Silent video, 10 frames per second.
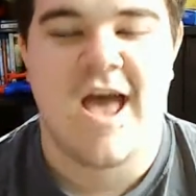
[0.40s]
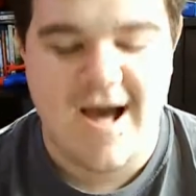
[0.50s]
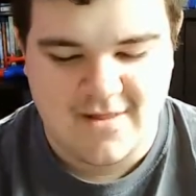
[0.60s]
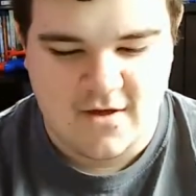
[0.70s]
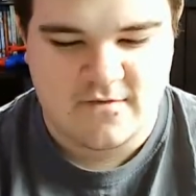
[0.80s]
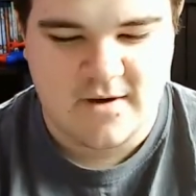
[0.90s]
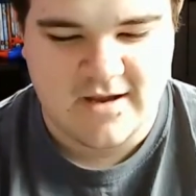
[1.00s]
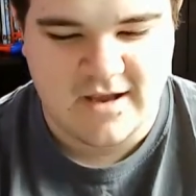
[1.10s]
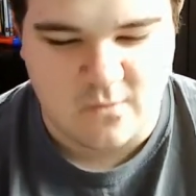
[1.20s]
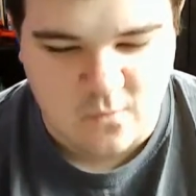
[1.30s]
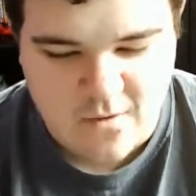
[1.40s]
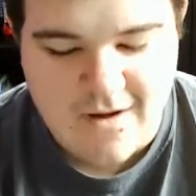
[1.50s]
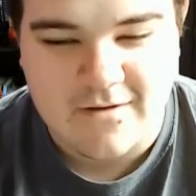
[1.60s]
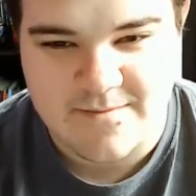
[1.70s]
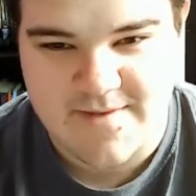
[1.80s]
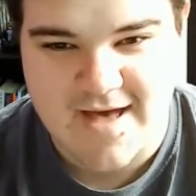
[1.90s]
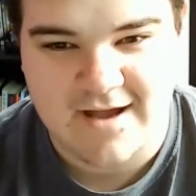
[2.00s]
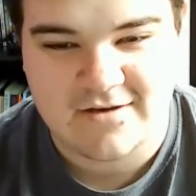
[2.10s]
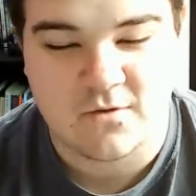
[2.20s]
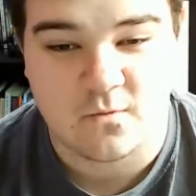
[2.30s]
Hello everybody and welcome
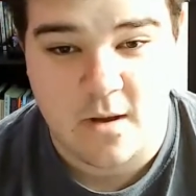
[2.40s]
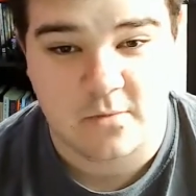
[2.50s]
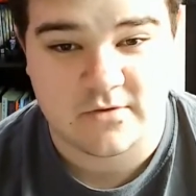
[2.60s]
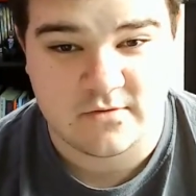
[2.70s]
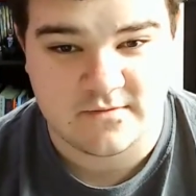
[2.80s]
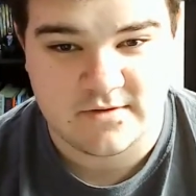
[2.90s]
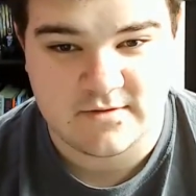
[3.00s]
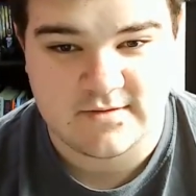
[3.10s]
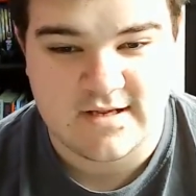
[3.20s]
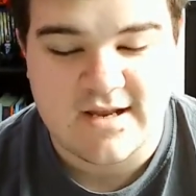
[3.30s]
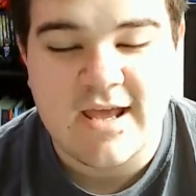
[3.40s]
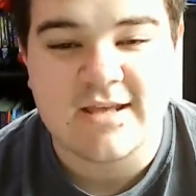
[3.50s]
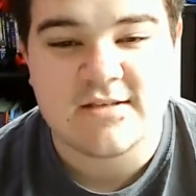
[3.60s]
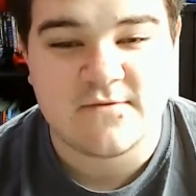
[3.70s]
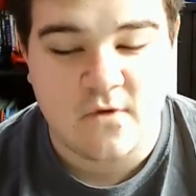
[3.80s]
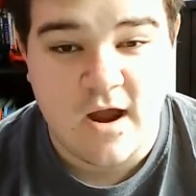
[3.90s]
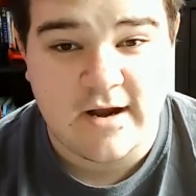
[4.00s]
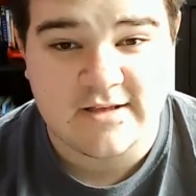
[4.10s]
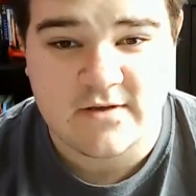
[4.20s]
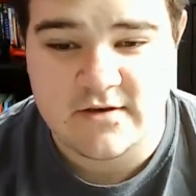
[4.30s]
back to Robert's Reviews. Today is
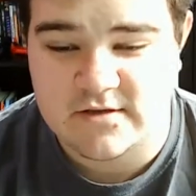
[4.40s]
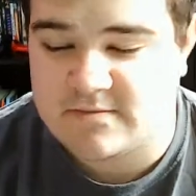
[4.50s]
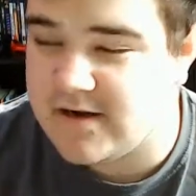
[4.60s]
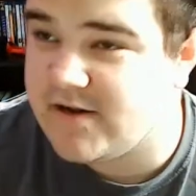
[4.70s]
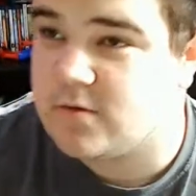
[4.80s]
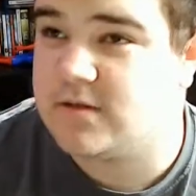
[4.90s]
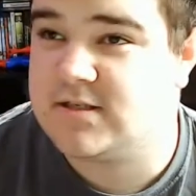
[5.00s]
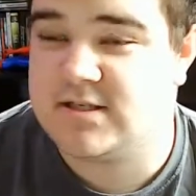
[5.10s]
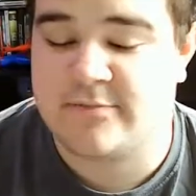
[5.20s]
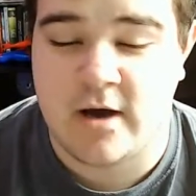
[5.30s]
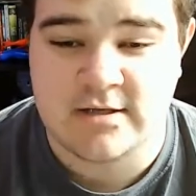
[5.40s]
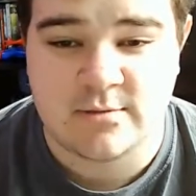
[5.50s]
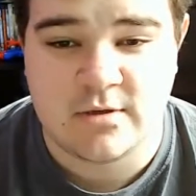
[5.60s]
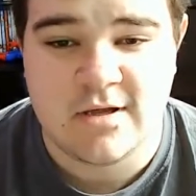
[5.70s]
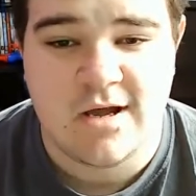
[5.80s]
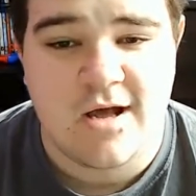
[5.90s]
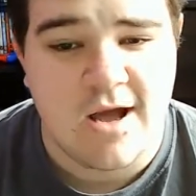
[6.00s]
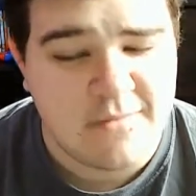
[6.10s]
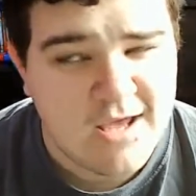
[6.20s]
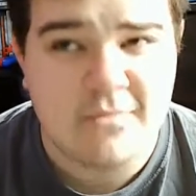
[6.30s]
Friday, so I do as many new releases as possible.
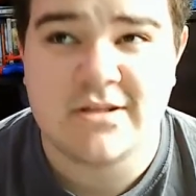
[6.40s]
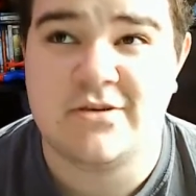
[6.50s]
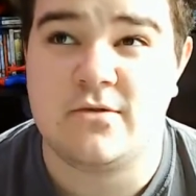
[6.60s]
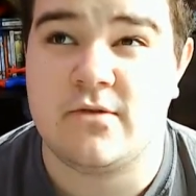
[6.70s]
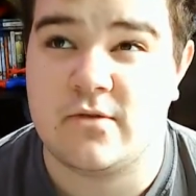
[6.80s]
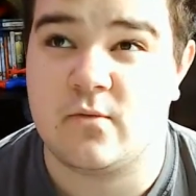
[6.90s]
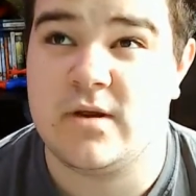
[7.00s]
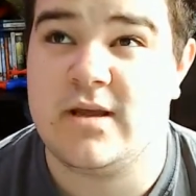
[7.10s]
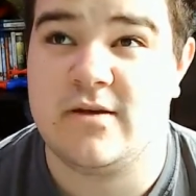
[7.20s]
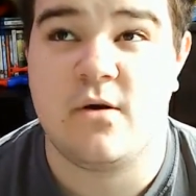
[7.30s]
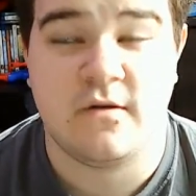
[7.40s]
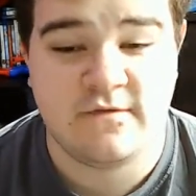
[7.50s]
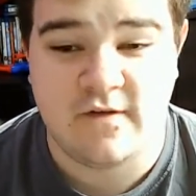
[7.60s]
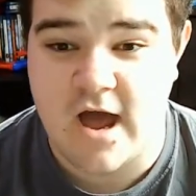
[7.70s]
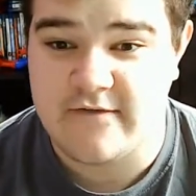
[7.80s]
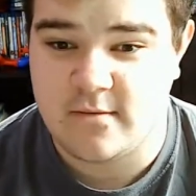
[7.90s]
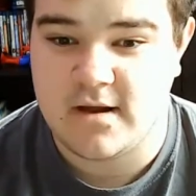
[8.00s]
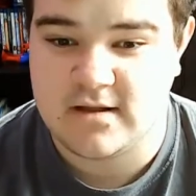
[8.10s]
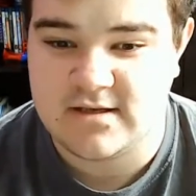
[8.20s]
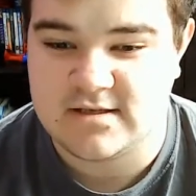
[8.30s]
I'm aiming to do three. There are five on
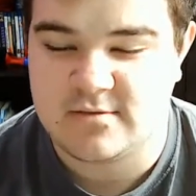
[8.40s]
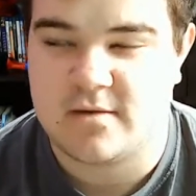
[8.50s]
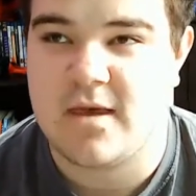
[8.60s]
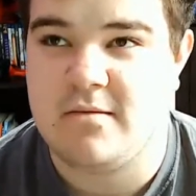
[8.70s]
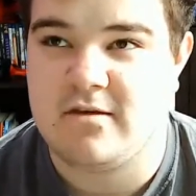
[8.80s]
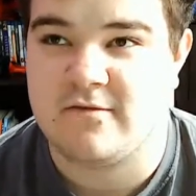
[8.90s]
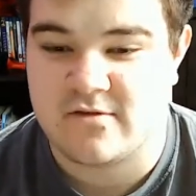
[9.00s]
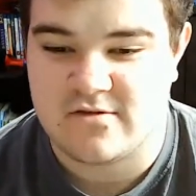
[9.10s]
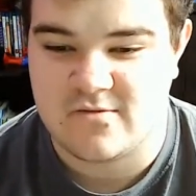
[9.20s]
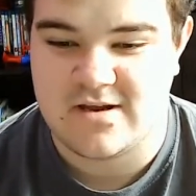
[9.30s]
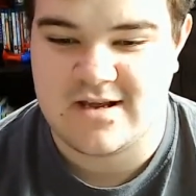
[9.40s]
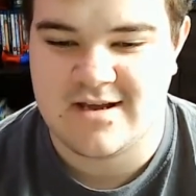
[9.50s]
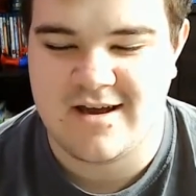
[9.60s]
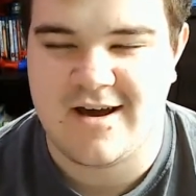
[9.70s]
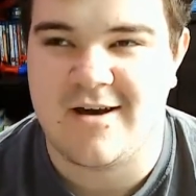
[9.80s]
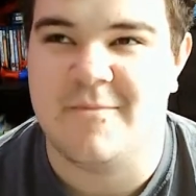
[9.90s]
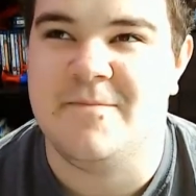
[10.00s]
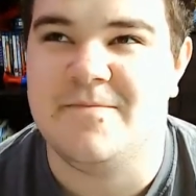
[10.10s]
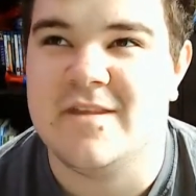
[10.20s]
my list, but I'm aiming for three. And